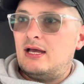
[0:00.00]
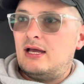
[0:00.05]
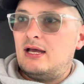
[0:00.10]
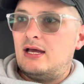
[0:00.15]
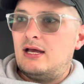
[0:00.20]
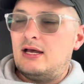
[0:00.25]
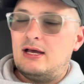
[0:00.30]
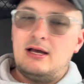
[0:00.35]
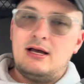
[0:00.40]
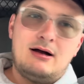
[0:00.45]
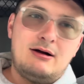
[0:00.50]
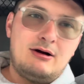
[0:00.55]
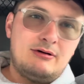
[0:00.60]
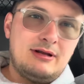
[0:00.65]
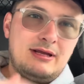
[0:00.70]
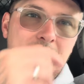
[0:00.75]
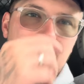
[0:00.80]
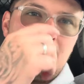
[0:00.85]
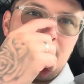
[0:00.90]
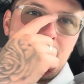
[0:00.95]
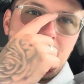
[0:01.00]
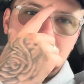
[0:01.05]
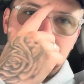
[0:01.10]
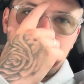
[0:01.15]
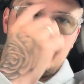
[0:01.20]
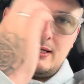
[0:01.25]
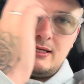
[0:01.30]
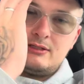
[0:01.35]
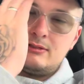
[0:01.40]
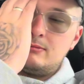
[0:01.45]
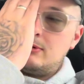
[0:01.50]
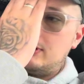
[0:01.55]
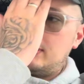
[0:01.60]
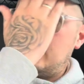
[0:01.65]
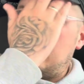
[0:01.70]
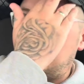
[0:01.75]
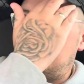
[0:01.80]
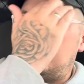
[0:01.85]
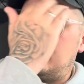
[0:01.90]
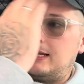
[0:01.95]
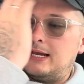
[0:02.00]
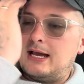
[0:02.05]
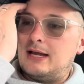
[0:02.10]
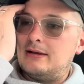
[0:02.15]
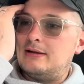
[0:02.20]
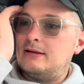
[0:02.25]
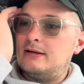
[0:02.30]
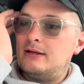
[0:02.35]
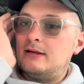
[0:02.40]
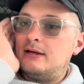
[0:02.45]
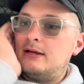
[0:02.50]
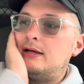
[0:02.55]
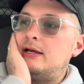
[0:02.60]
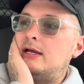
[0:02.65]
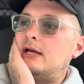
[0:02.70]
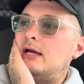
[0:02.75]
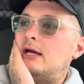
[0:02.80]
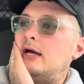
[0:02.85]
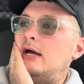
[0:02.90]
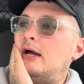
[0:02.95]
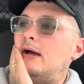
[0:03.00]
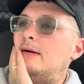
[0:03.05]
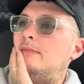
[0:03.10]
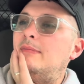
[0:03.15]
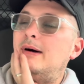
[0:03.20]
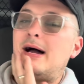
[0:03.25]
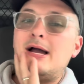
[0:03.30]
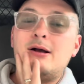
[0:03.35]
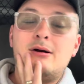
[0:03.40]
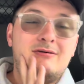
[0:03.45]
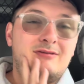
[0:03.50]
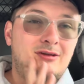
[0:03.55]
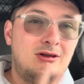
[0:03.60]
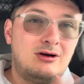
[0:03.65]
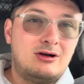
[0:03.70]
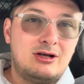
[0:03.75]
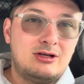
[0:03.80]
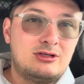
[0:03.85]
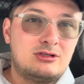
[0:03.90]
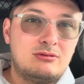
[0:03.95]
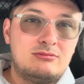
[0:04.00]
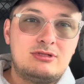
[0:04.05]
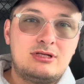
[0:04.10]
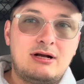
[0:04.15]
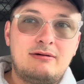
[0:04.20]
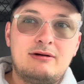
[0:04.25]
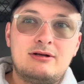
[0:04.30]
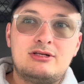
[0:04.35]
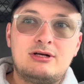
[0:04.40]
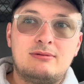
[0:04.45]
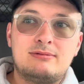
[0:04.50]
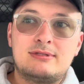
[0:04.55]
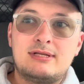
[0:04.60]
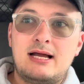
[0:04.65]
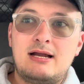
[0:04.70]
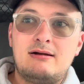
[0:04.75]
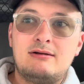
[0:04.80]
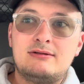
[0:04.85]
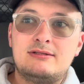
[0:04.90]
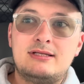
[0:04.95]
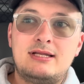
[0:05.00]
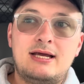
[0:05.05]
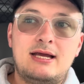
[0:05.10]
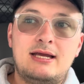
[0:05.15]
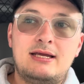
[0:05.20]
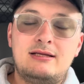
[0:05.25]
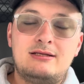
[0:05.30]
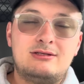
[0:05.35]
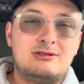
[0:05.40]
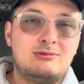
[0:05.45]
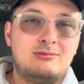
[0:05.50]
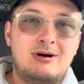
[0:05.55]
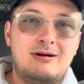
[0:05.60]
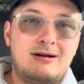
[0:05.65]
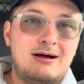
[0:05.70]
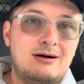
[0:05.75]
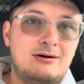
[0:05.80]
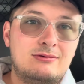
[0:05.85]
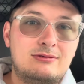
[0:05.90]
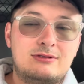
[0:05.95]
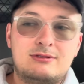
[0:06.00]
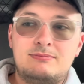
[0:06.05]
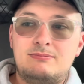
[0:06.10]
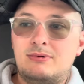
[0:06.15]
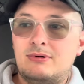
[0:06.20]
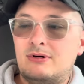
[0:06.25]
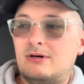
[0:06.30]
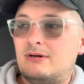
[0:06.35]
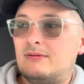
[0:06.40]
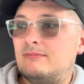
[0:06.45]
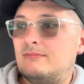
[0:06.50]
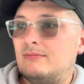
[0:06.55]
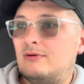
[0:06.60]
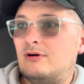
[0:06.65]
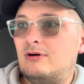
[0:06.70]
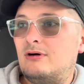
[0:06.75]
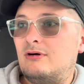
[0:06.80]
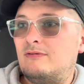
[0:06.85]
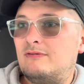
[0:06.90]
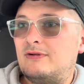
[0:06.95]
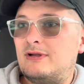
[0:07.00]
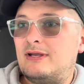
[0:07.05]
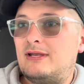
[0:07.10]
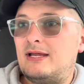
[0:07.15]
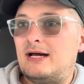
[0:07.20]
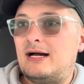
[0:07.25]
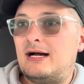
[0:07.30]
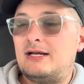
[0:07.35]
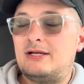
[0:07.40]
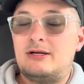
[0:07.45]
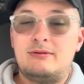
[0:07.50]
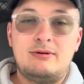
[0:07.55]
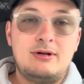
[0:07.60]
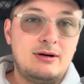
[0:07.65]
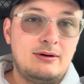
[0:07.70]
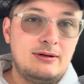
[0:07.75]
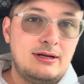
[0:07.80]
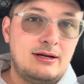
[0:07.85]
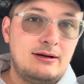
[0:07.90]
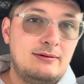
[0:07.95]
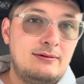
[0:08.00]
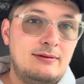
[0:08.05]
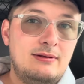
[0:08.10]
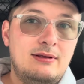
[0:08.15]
I already hit them yesterday, so I'm not going to hit them again. Might go have a look at some charity shops later on today, somewhere else. But other than that, I don't know yet.